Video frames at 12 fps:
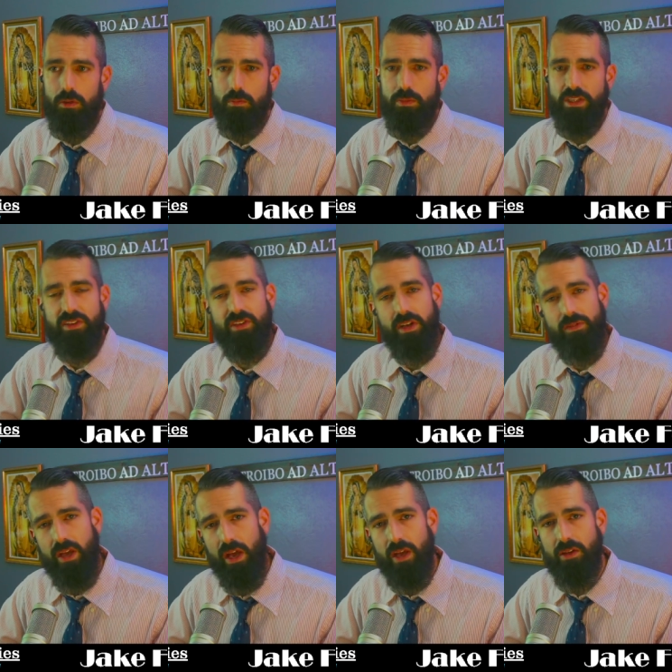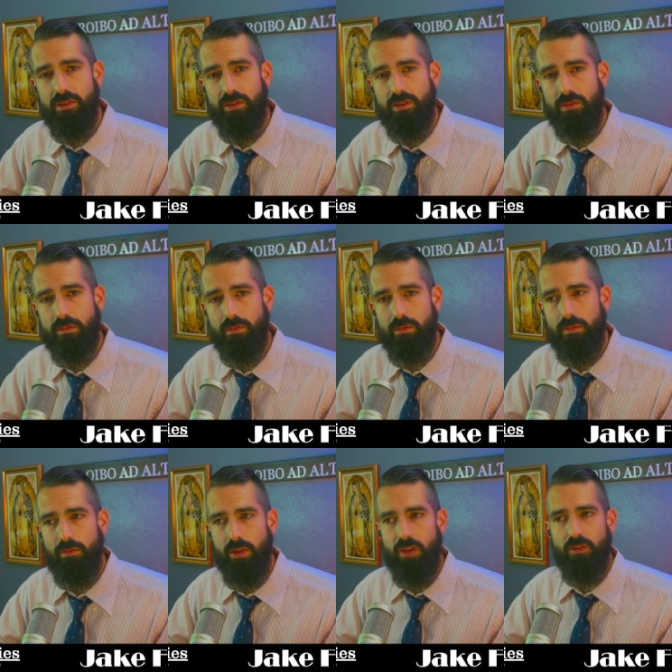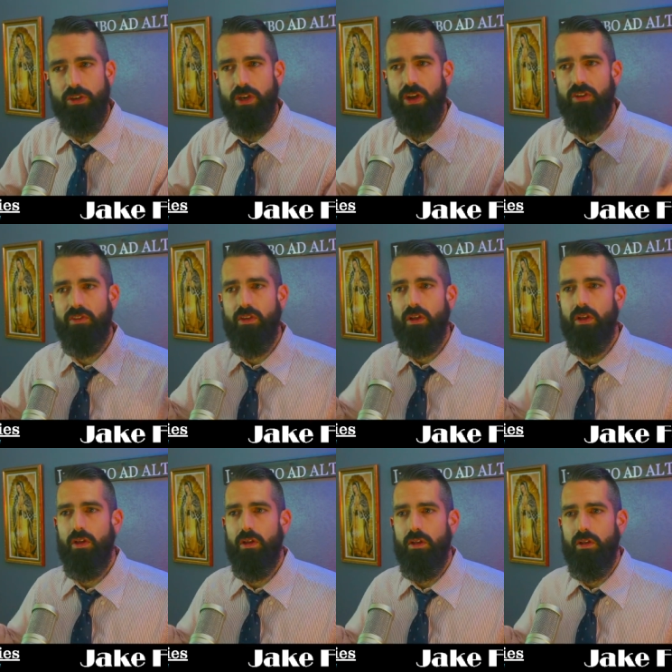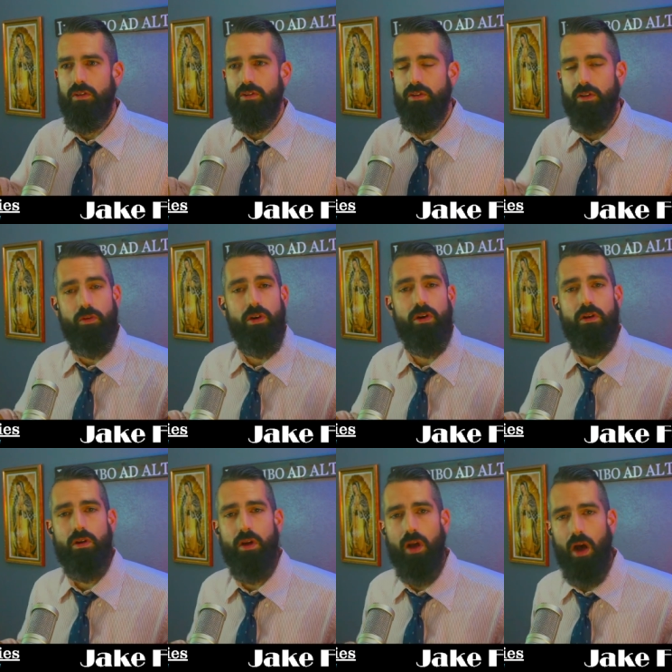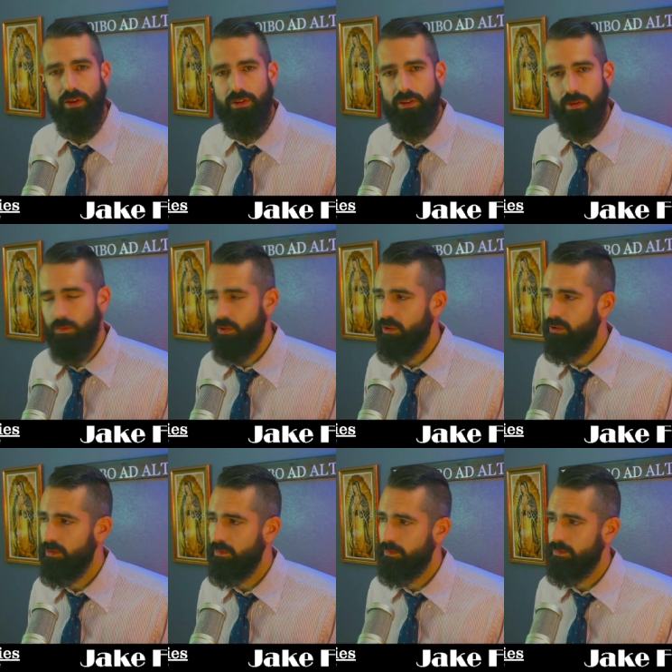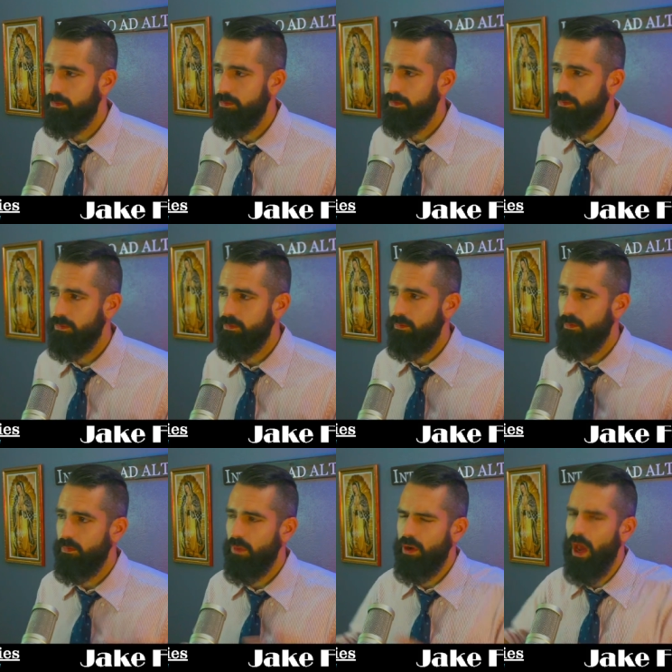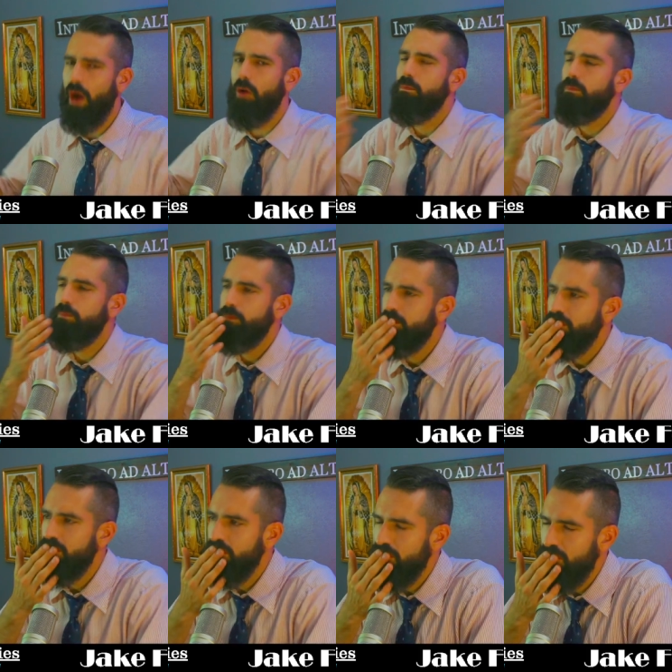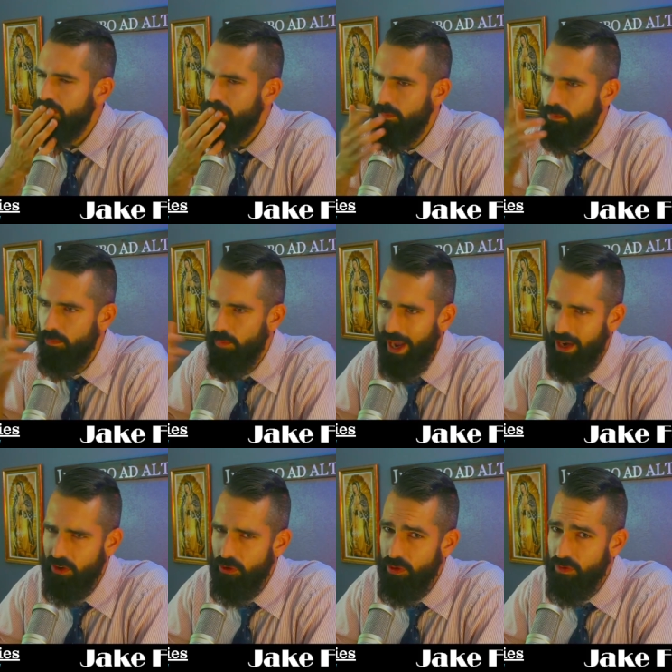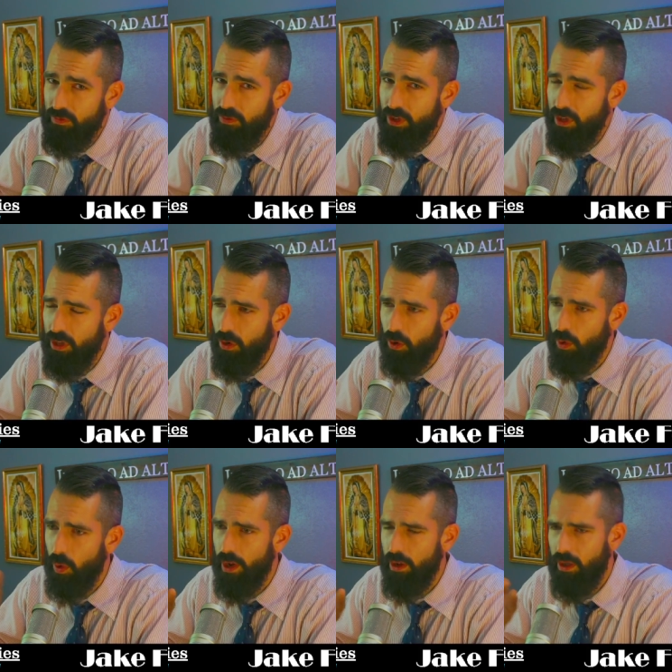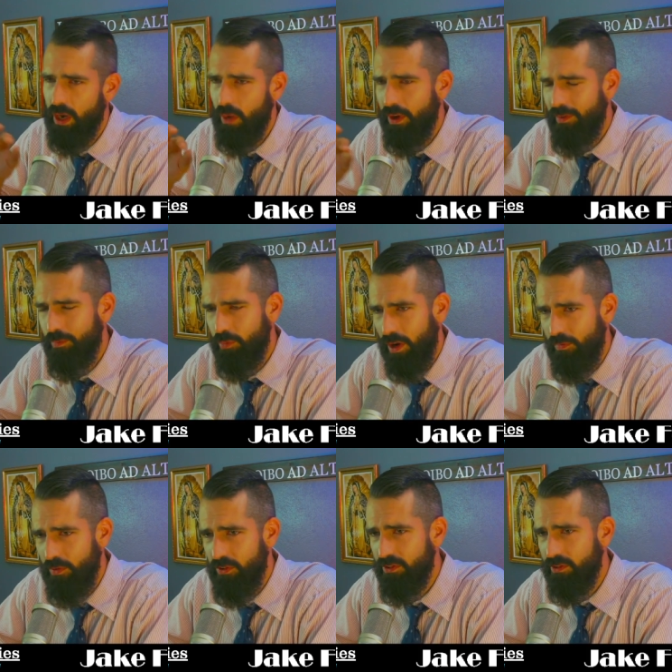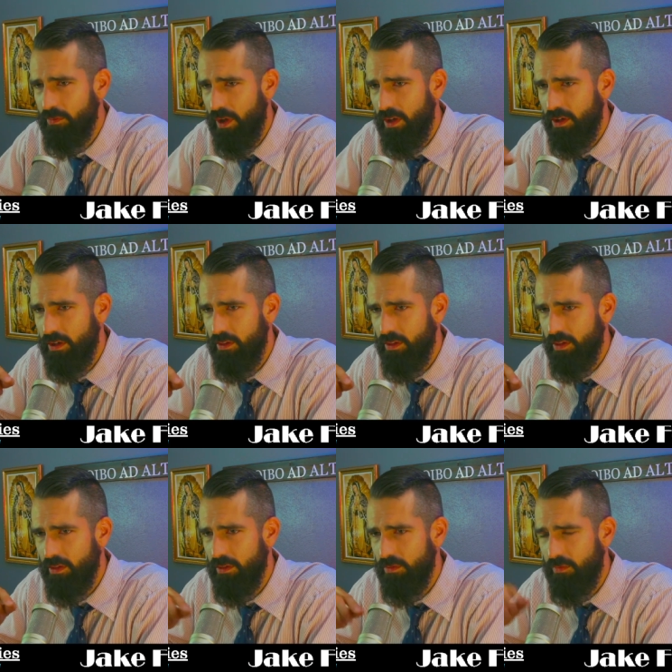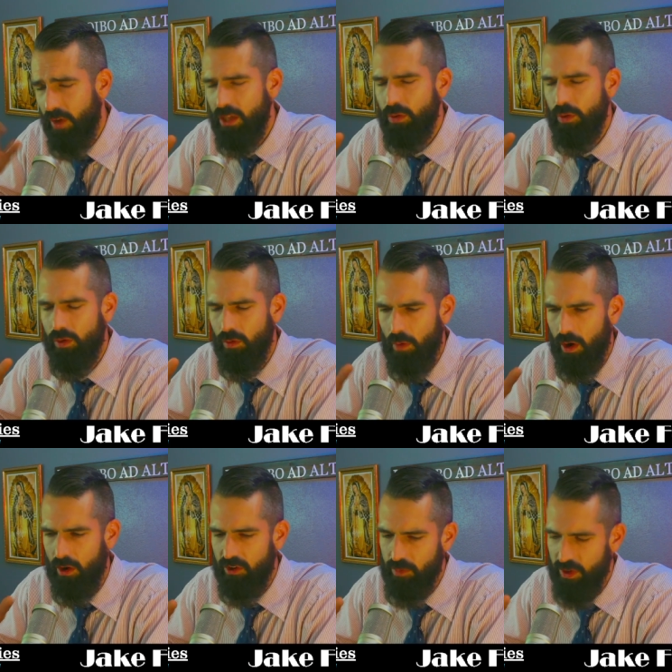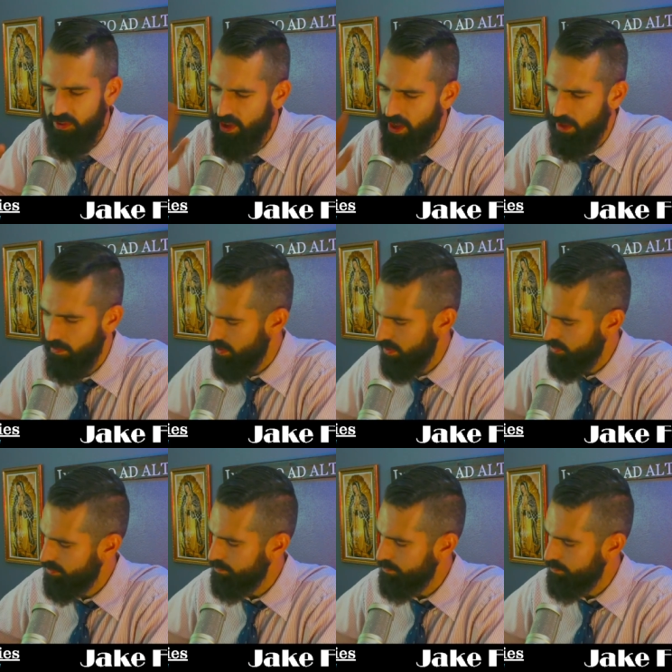But that's not the case. These are just different customs. Now, back to the filioque, and I want to preface my the, the following remarks by saying this.